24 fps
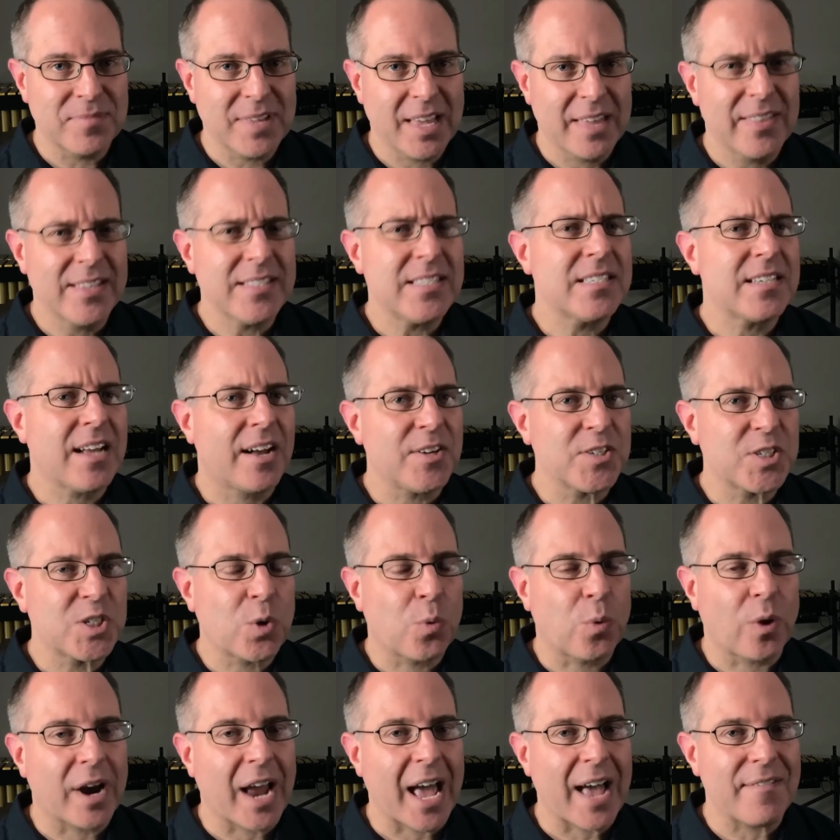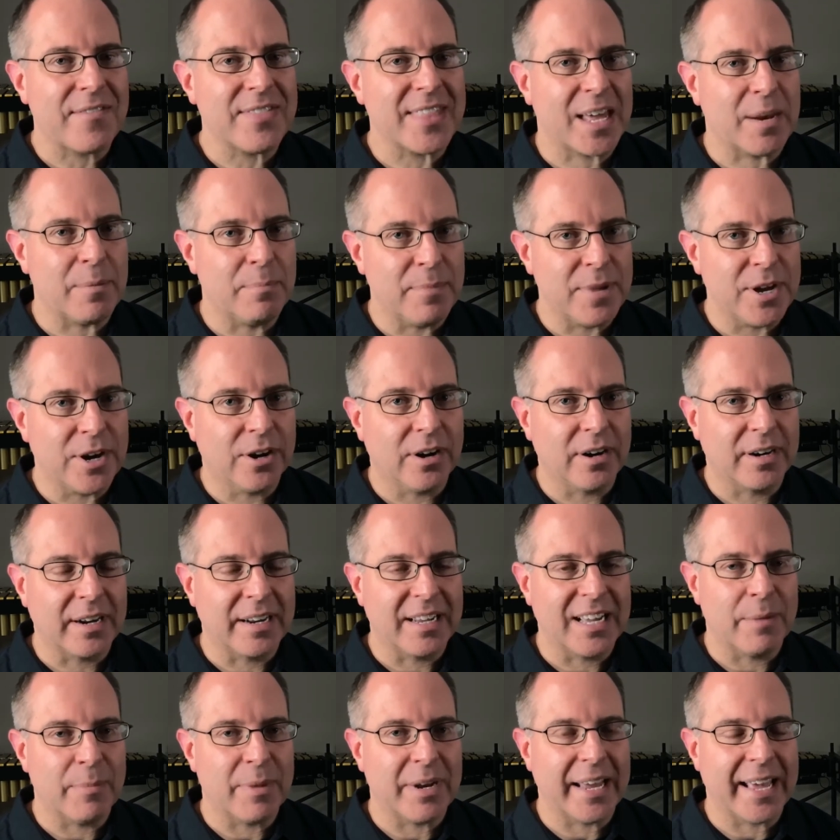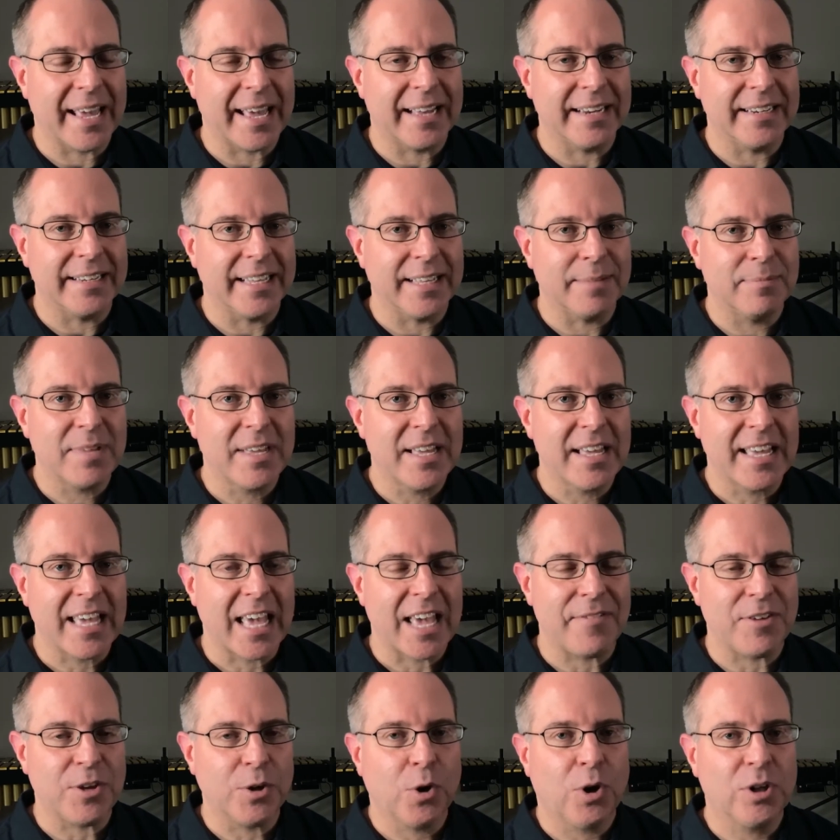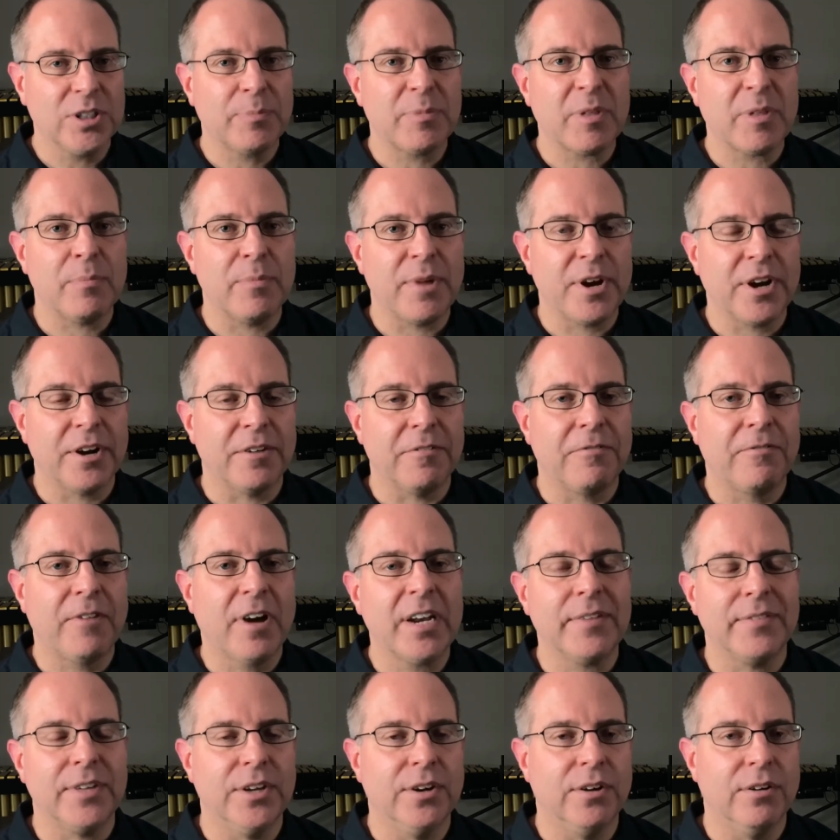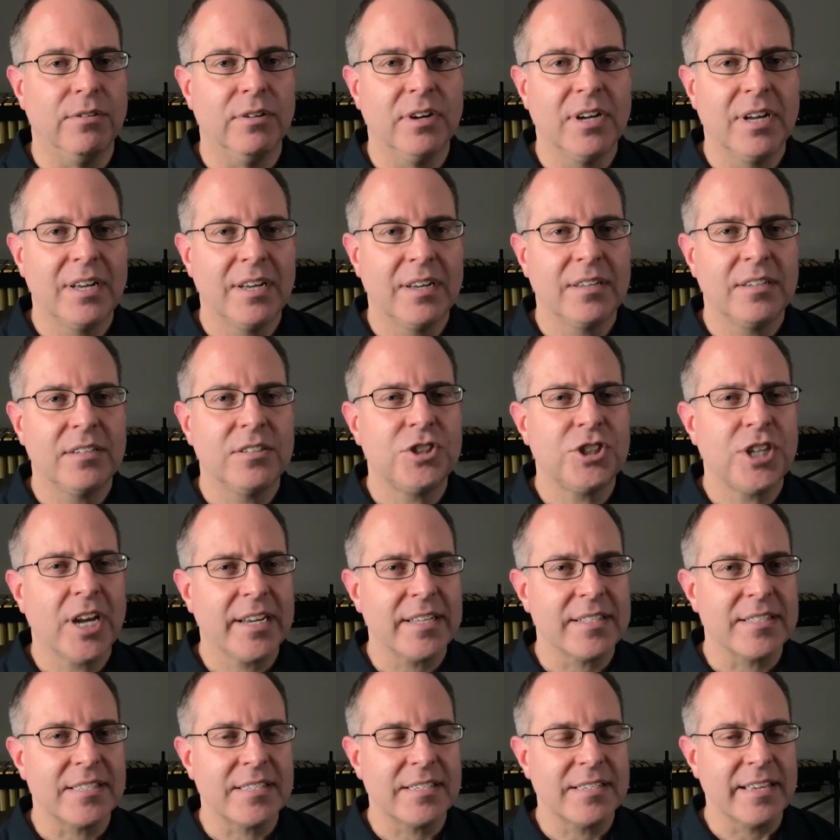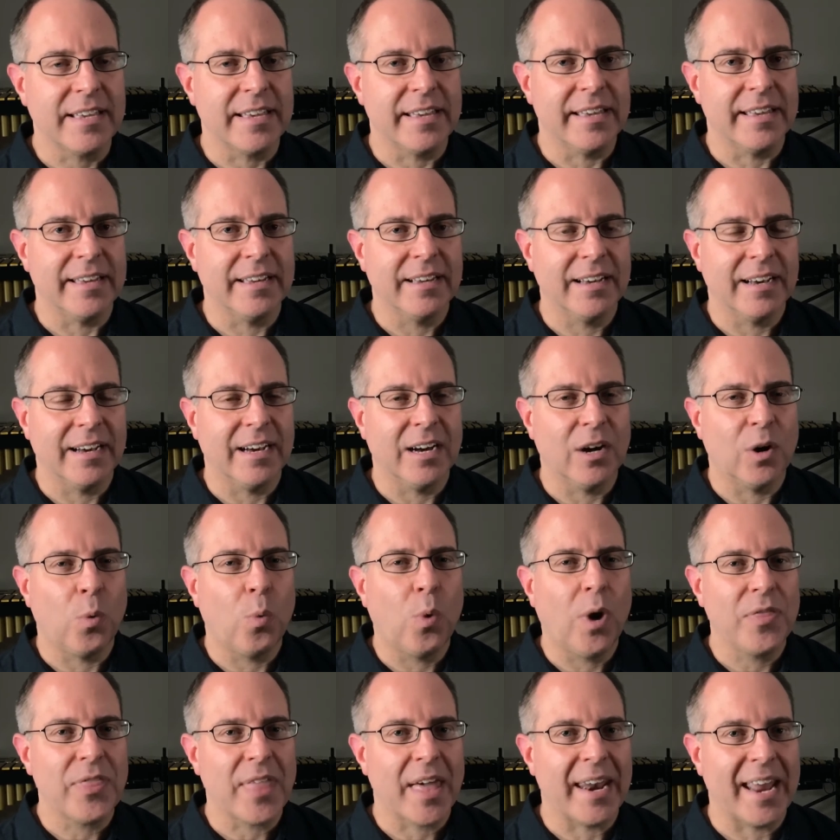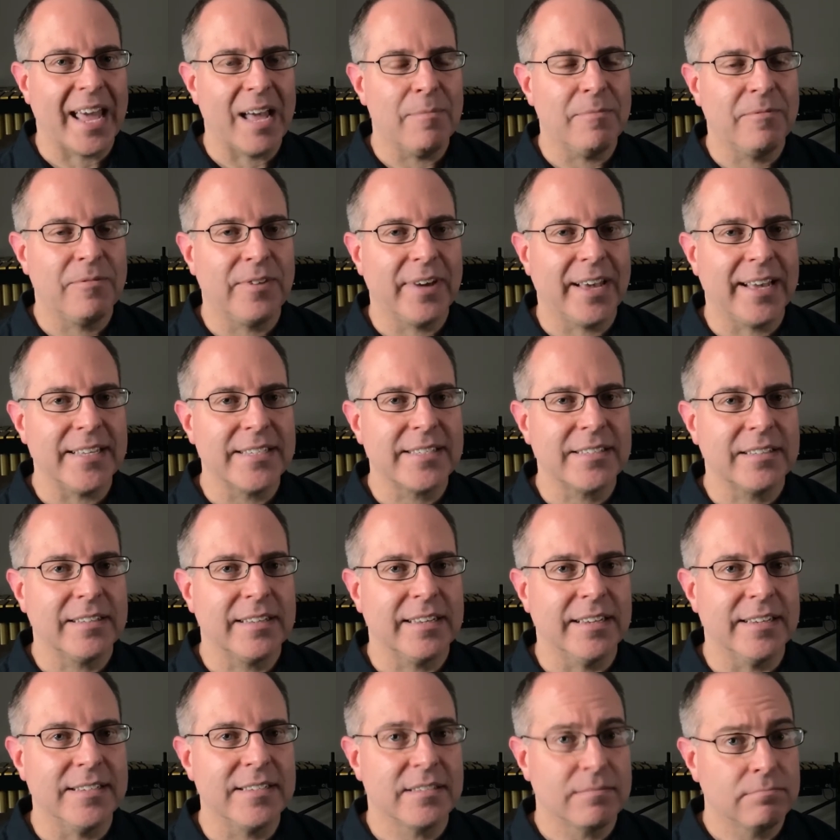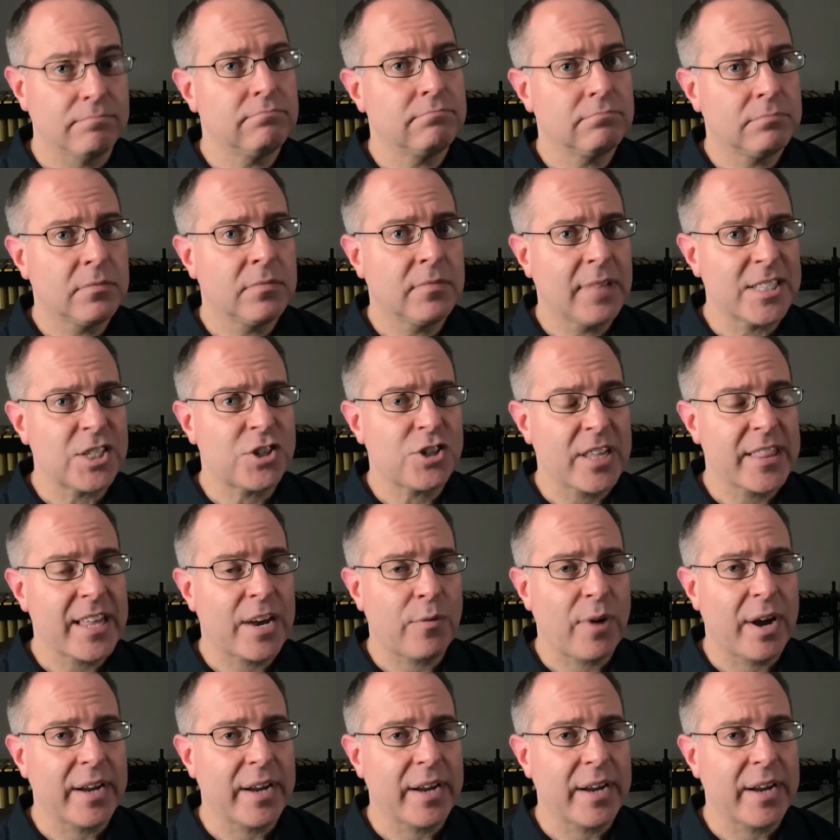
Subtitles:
This is also where having that mirror can come in handy. If you hold up the mirror in front of you, check and see what that M face is. Let's try that right